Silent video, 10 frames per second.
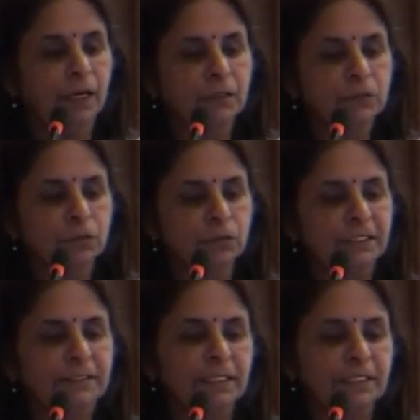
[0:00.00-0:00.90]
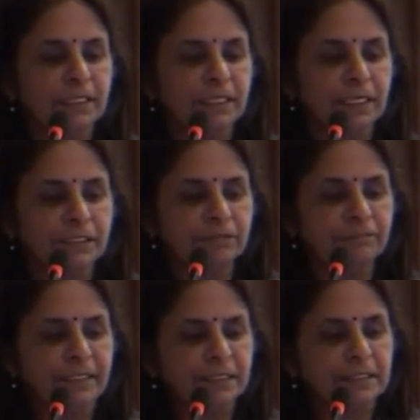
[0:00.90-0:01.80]
So these are the
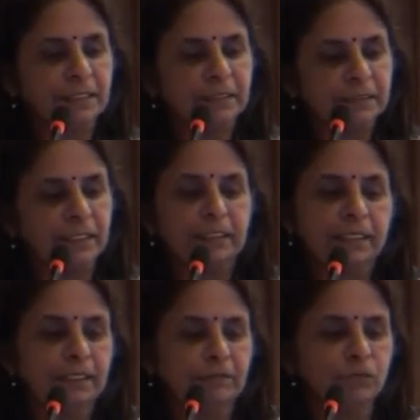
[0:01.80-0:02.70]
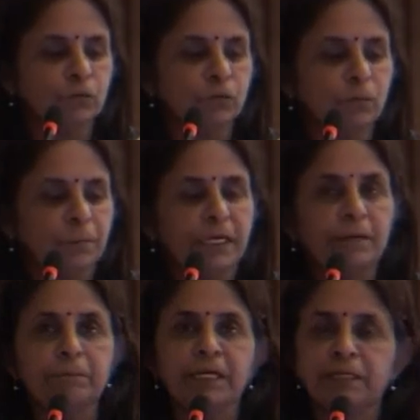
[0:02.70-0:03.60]
achievements, that they have no open
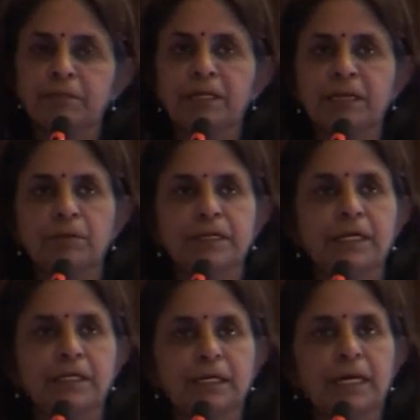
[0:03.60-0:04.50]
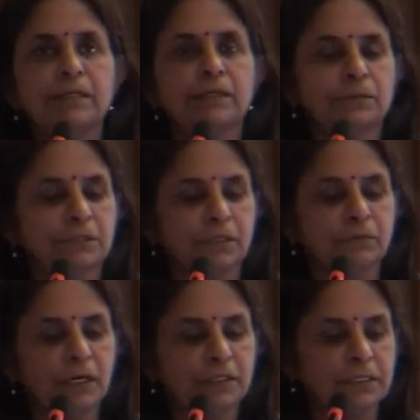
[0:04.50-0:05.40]
dumping. They have been able to get a
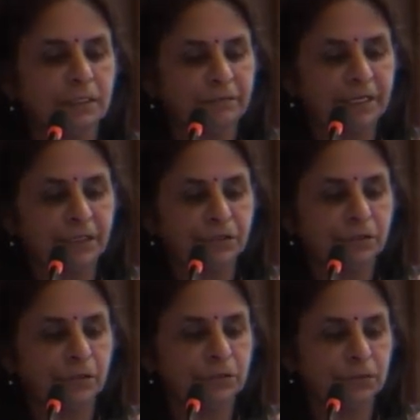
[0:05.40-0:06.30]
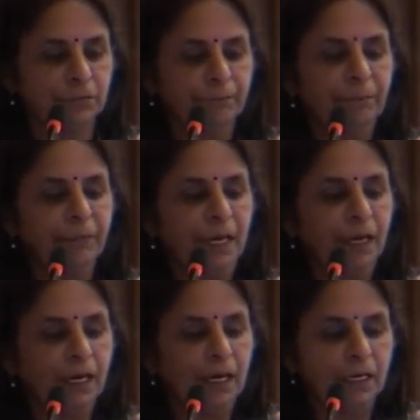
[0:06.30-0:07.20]
9001 certification also,
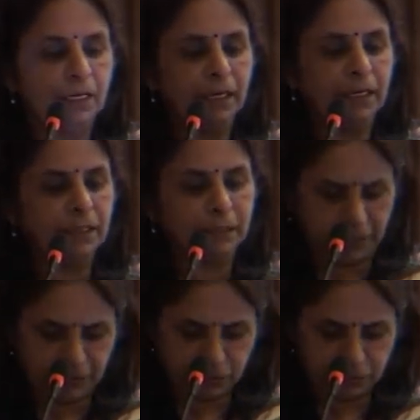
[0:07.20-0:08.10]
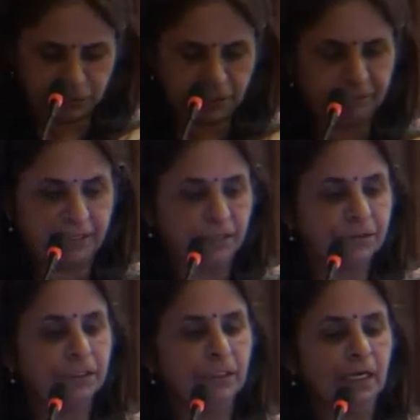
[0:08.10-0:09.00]
and ISO certification.